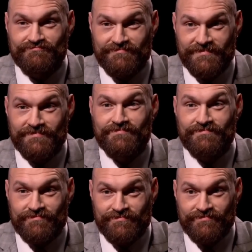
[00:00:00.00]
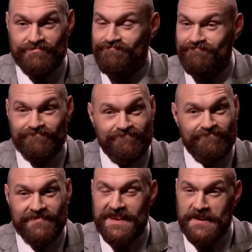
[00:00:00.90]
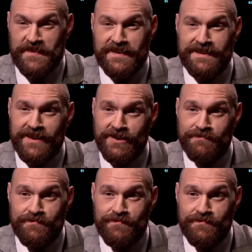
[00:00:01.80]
This is my time. Definitely and it will